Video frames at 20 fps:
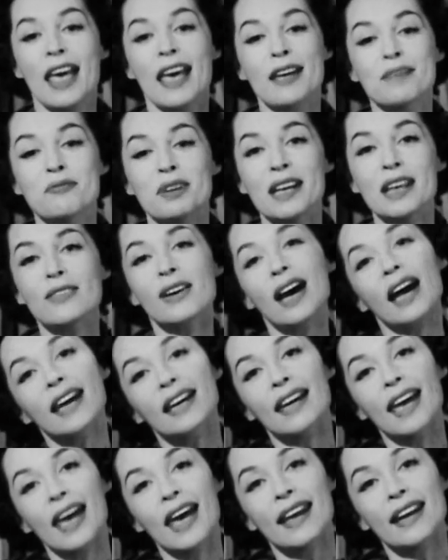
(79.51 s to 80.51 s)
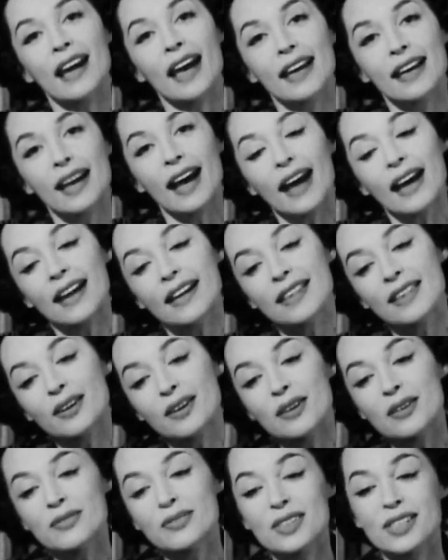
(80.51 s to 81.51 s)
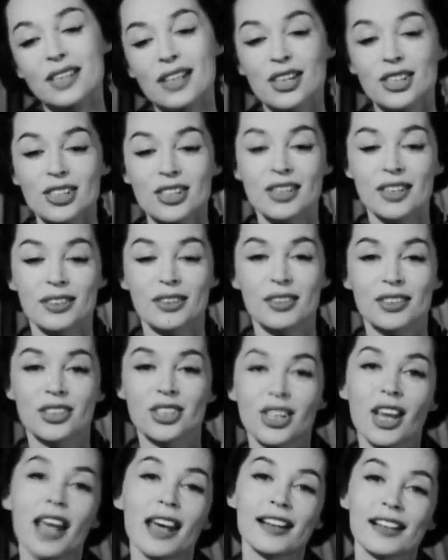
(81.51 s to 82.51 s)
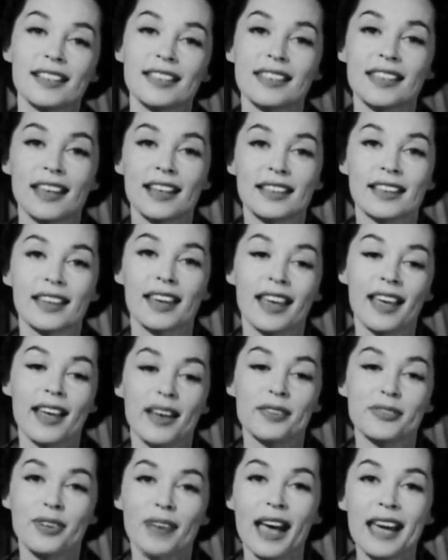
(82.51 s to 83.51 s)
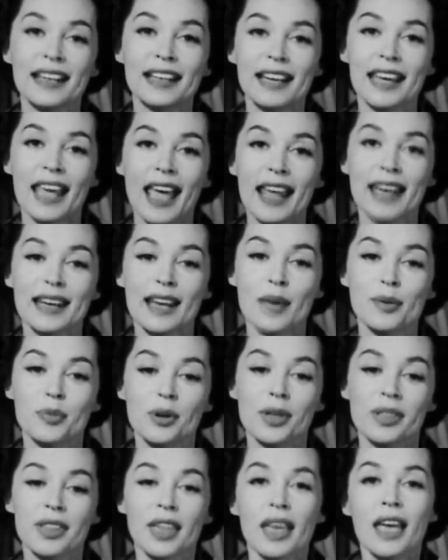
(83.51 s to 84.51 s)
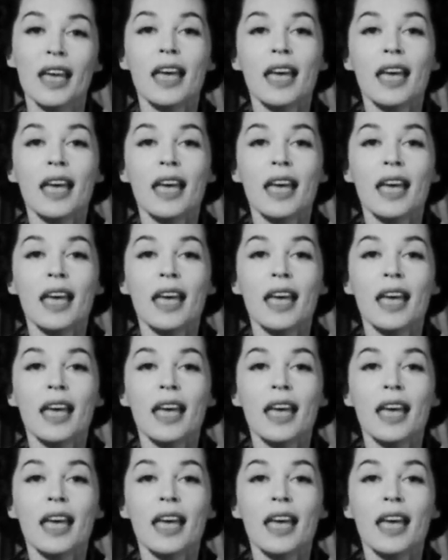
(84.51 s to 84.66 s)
and whenever I can, I guide the conversation into channels that finally end up with,